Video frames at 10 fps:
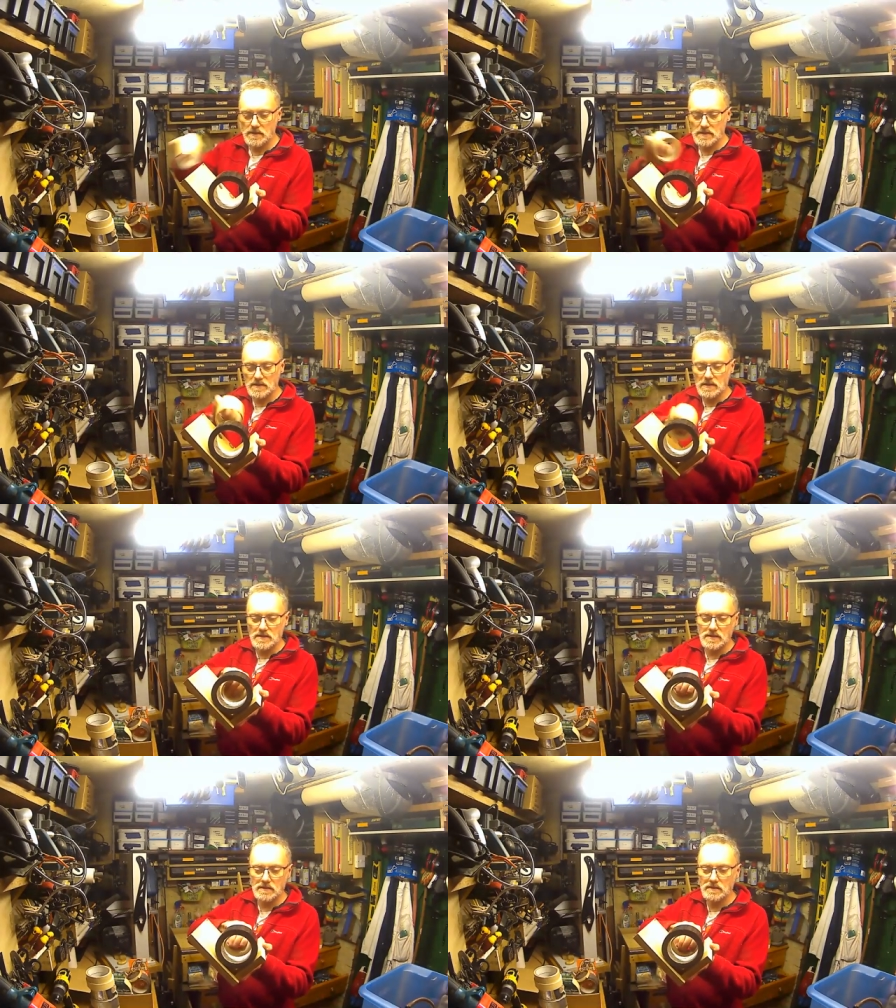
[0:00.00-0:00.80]

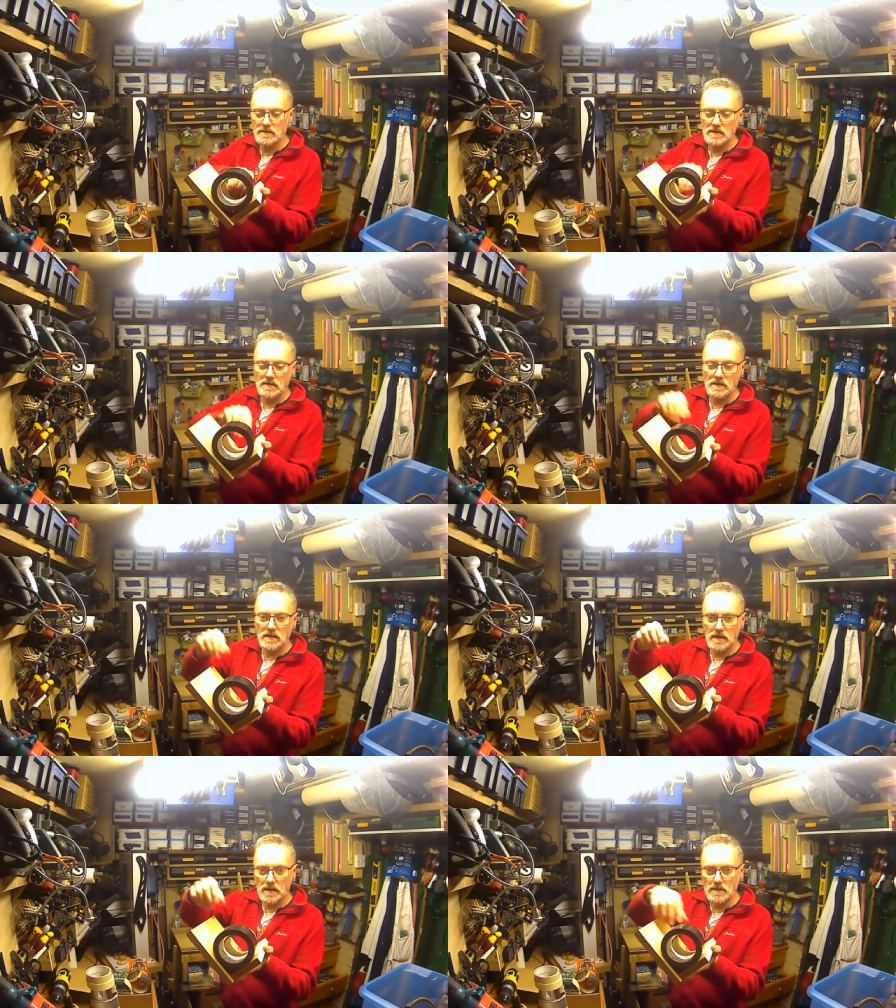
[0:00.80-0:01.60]
sit
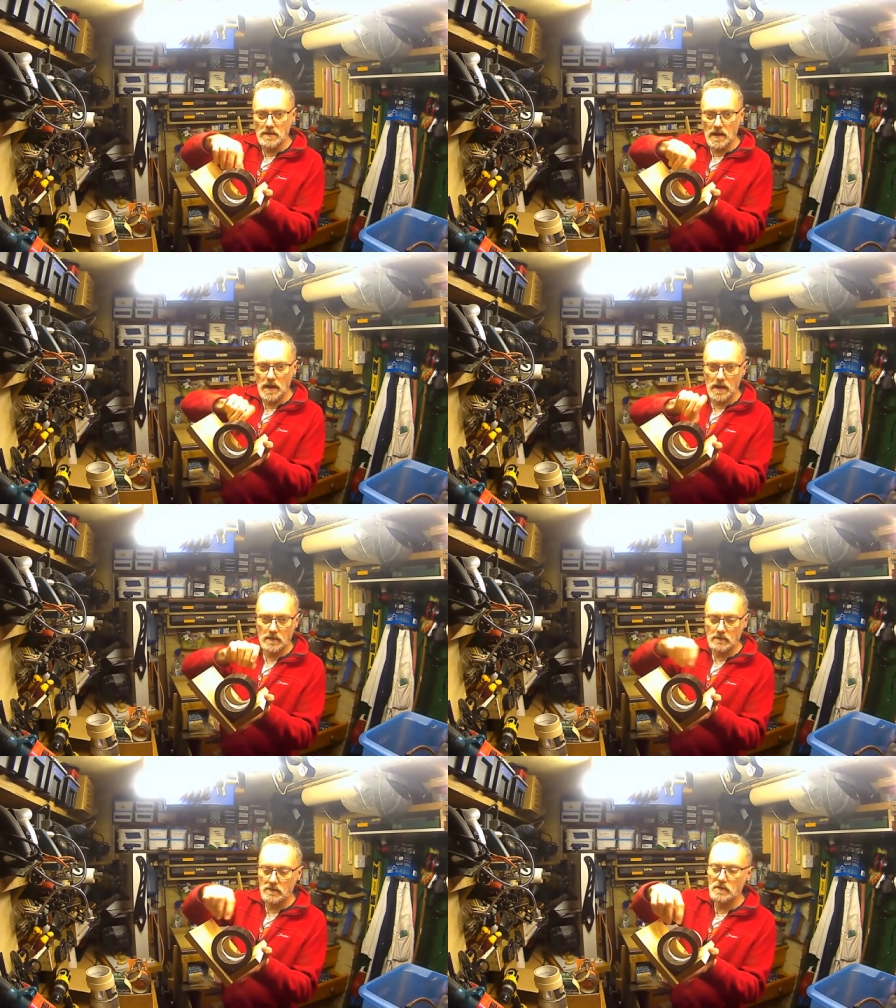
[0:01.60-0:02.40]
in
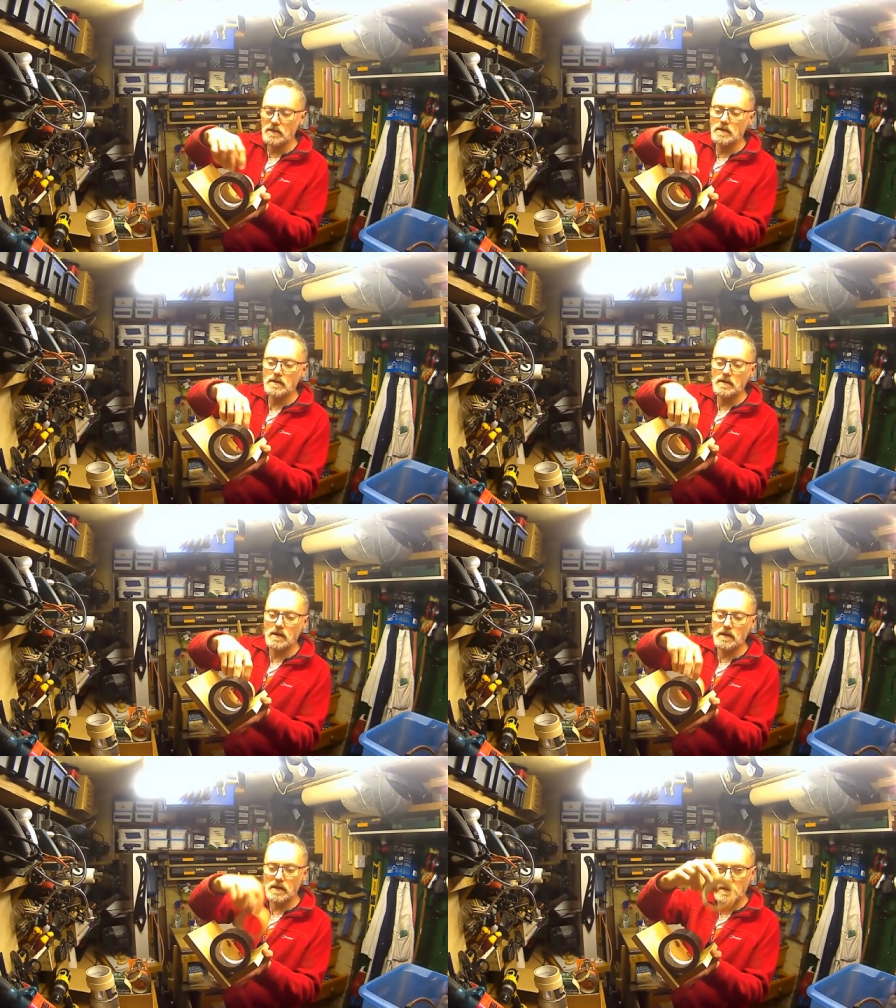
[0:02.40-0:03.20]
there
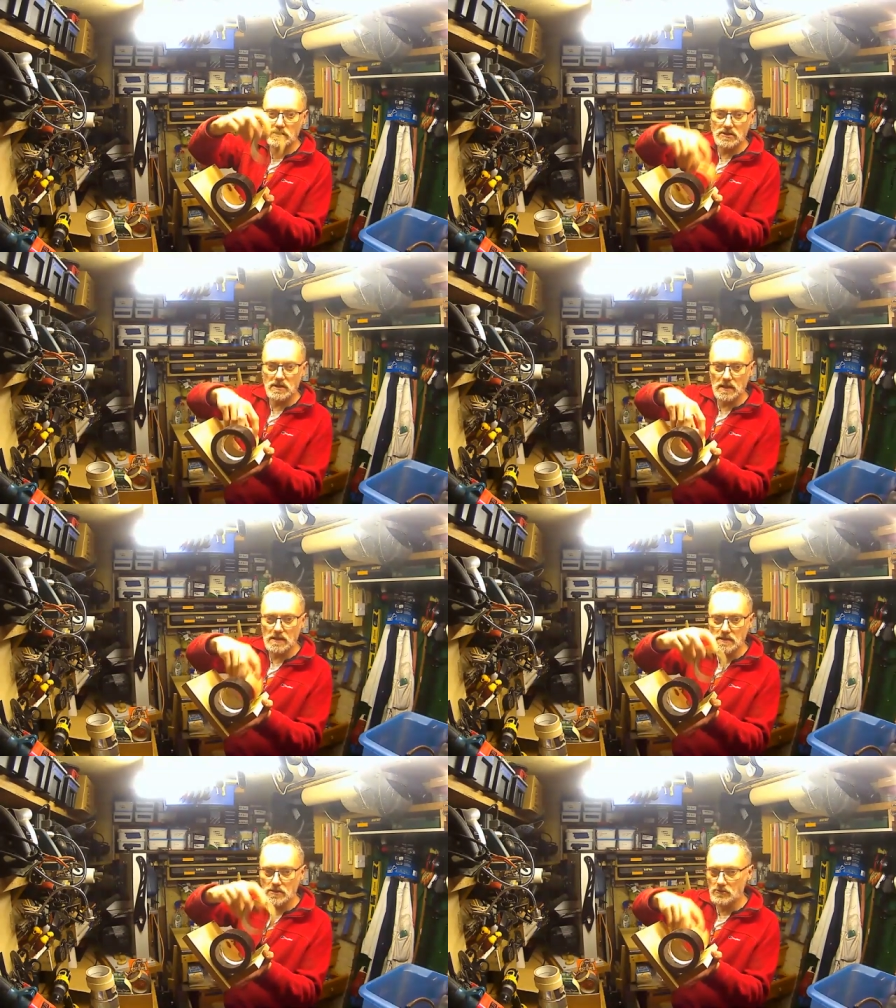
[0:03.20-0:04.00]
and then just easy to